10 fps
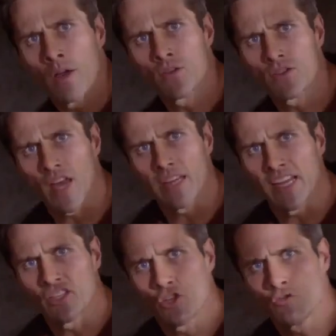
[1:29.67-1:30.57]
Why are you
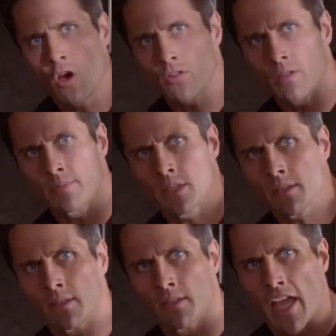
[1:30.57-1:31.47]
saying that? Do you know
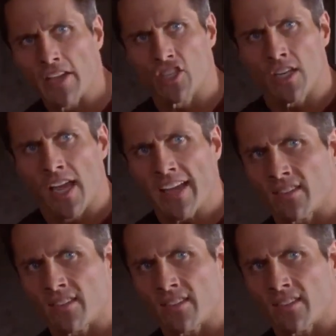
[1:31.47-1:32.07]
something? Has she...